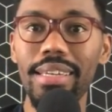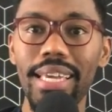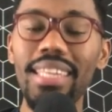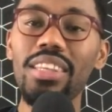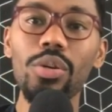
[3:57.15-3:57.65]

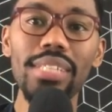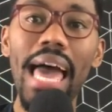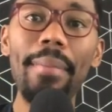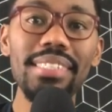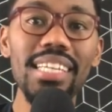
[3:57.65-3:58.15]
And then those
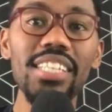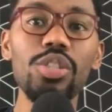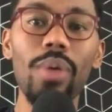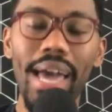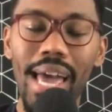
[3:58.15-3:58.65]
habits that
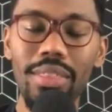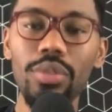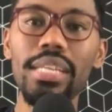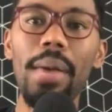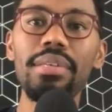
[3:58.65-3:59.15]
you have,
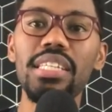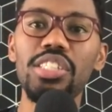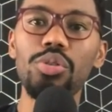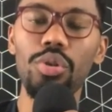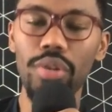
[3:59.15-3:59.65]
those habits
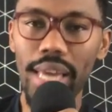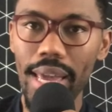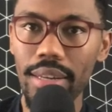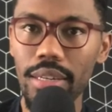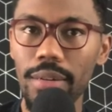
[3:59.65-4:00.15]
that you
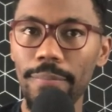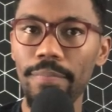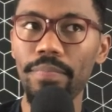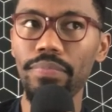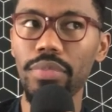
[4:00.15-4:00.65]
created,
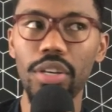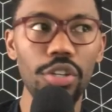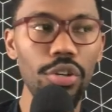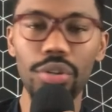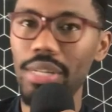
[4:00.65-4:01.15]

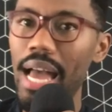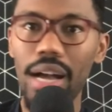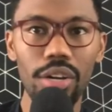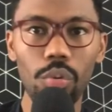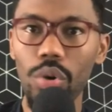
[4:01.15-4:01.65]
you're not
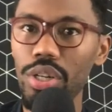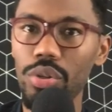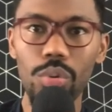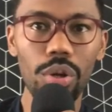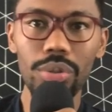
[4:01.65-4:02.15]
going to want to
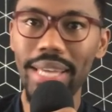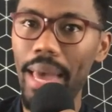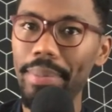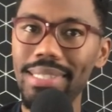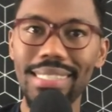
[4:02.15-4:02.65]
do those
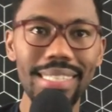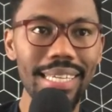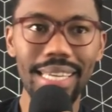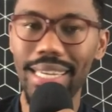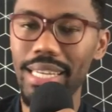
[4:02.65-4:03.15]
habits
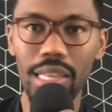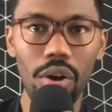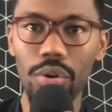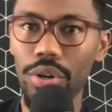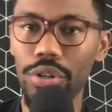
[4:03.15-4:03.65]
any
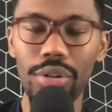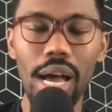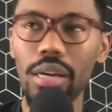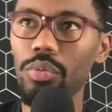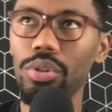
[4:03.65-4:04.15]
longer. You're
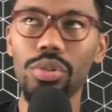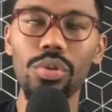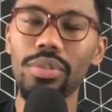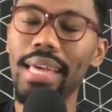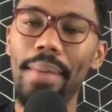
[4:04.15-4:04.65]
not going to want to do
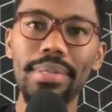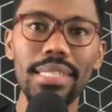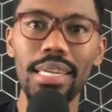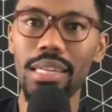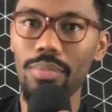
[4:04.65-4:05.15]
those habits
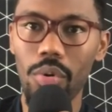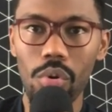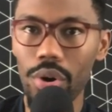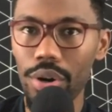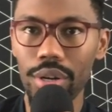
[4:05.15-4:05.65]

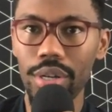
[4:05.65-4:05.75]
anymore.